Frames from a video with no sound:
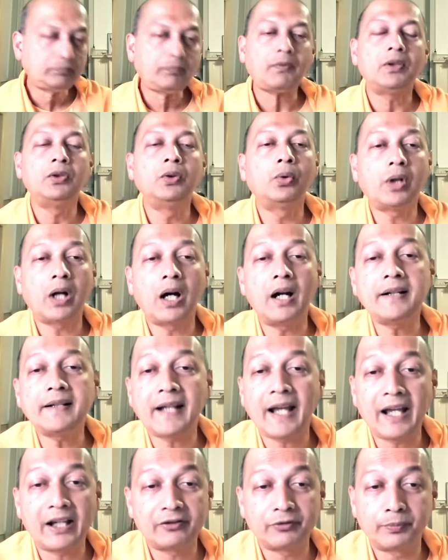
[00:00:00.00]
You can't
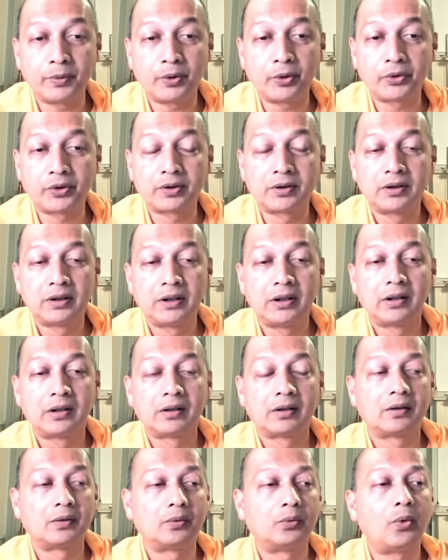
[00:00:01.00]
have both.
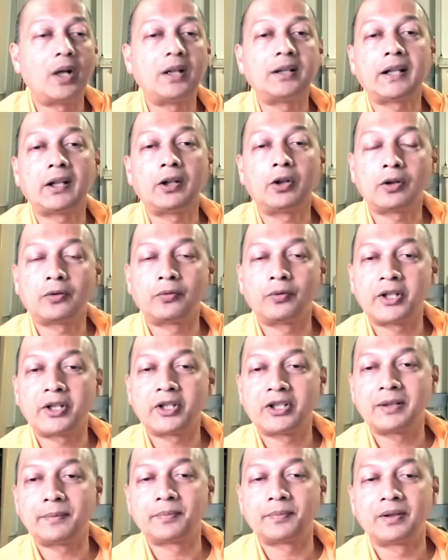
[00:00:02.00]
One cannot
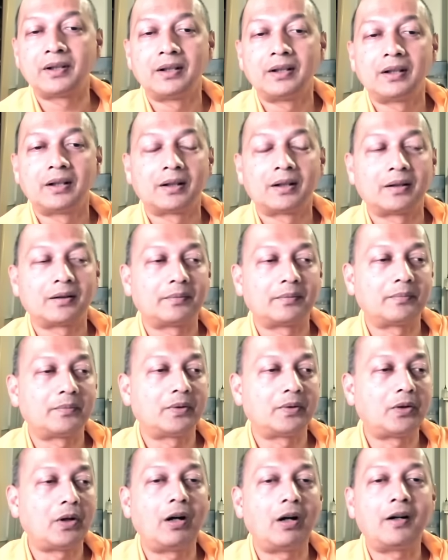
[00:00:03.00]
worship
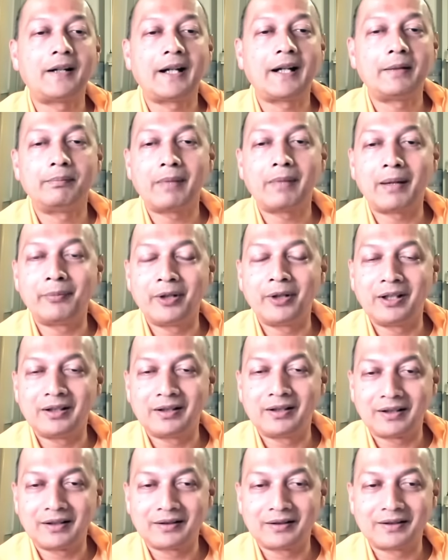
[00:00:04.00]
God and
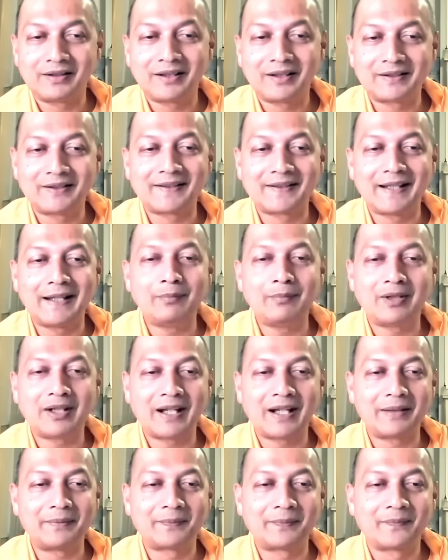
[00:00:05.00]
Mammon at the same
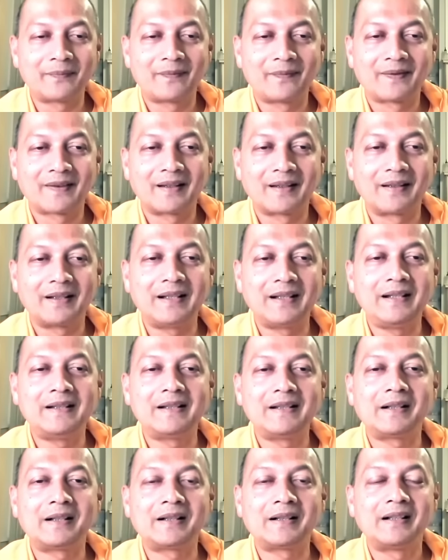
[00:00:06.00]
time.
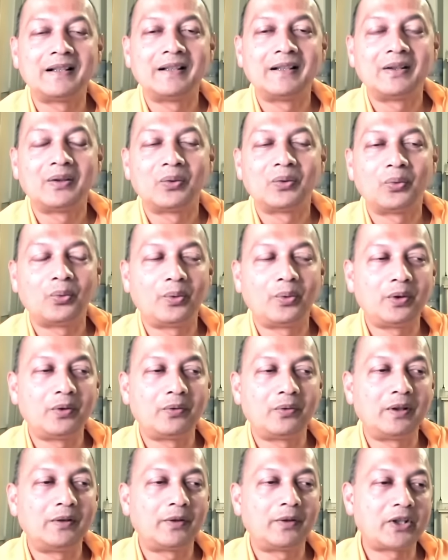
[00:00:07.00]
Either you
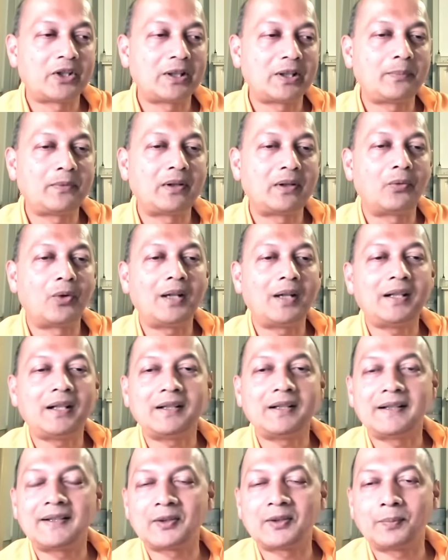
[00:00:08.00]
will worship the one
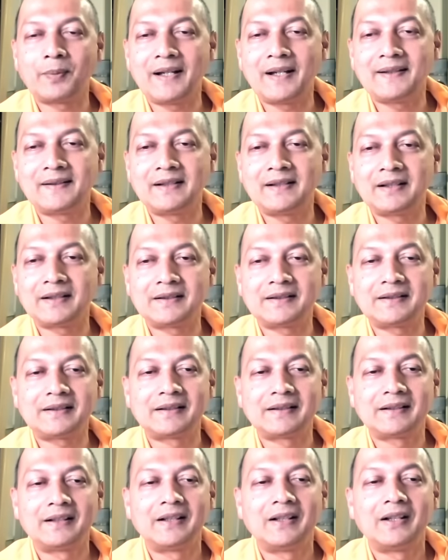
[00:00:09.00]
and despise the other.
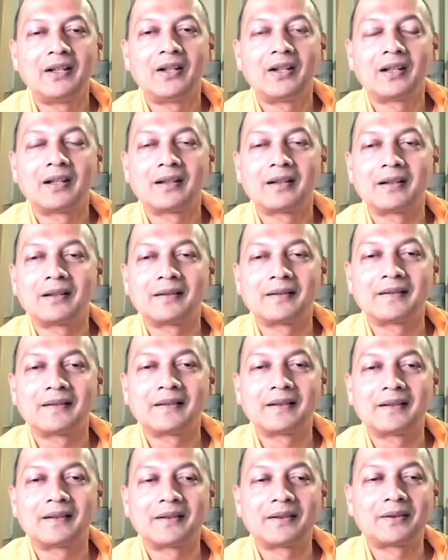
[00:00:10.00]

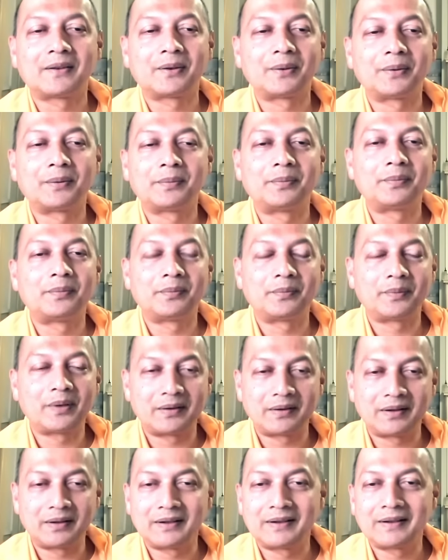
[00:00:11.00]
So
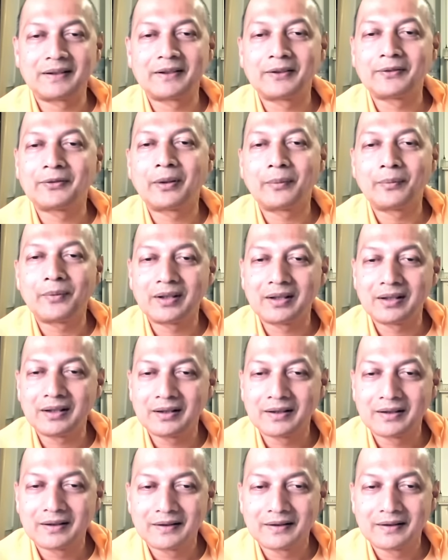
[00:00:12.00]
this is from the